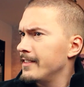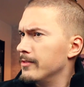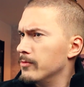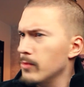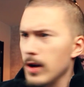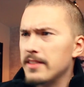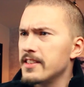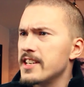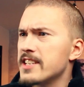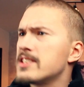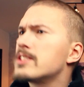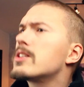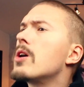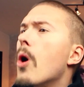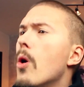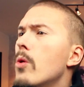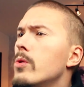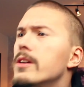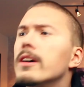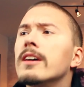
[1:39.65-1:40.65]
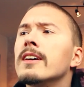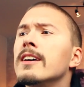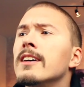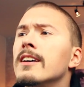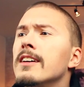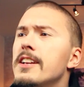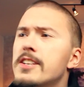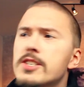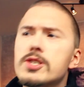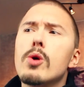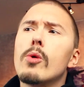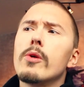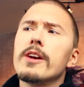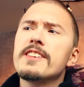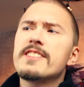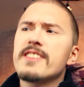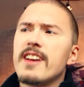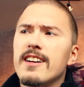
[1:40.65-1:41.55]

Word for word: Well, this code, it sure is